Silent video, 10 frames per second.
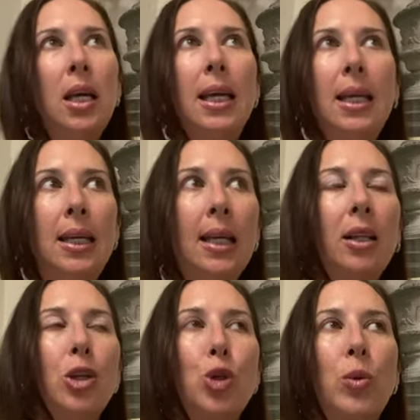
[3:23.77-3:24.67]
in
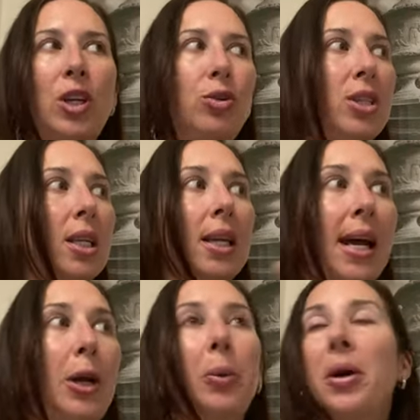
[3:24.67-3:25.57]
English, we use
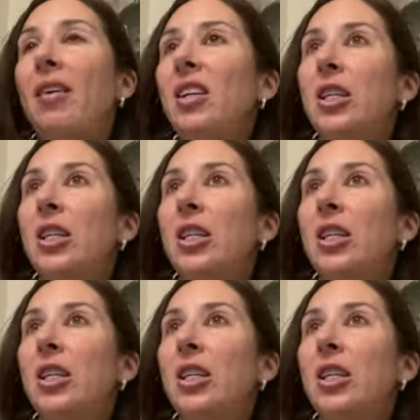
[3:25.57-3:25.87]
tonight, or oh, we're having